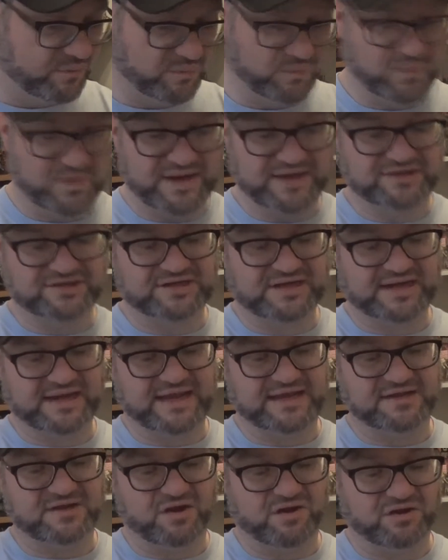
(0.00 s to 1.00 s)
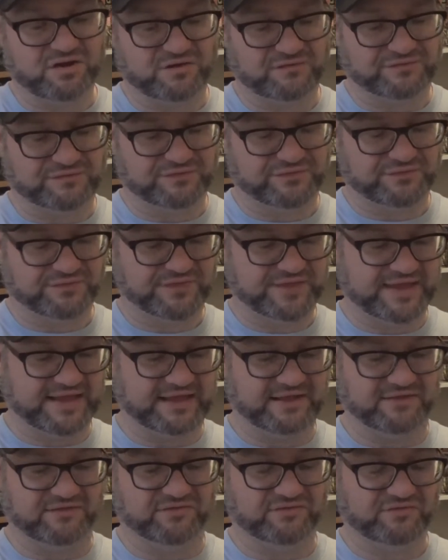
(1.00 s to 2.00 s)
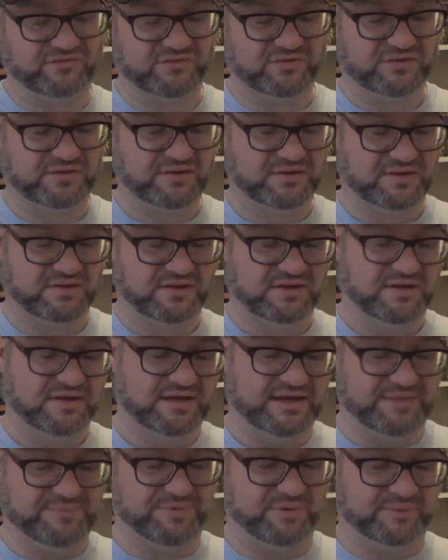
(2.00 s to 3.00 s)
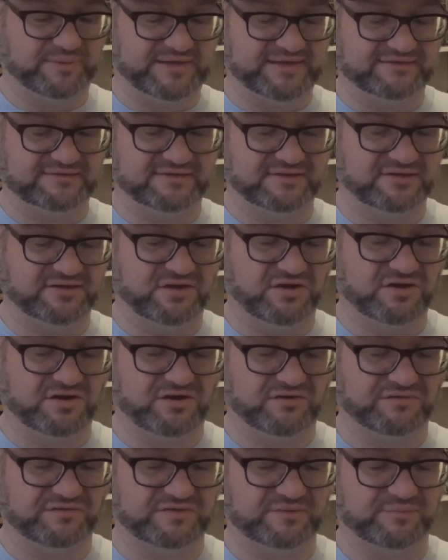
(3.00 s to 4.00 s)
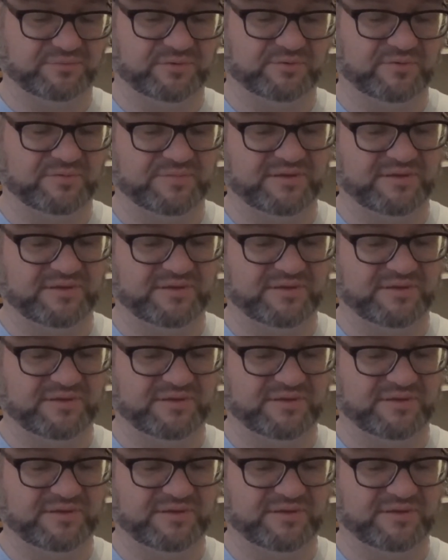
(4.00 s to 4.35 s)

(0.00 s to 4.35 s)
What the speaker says: Wei Zhangy knockoff things. It probably isn't a knockoff, and I'm probably